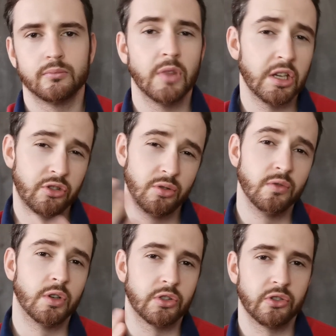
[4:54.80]
And there's 2
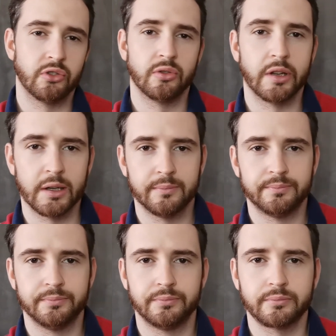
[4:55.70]
versions to that.
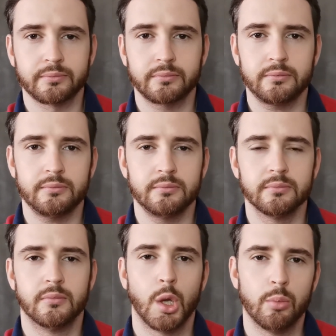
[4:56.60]

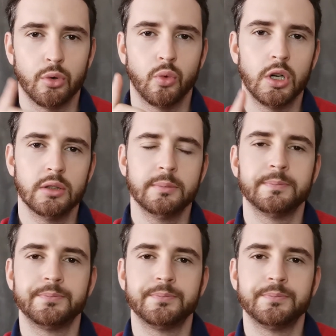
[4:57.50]
Number 1,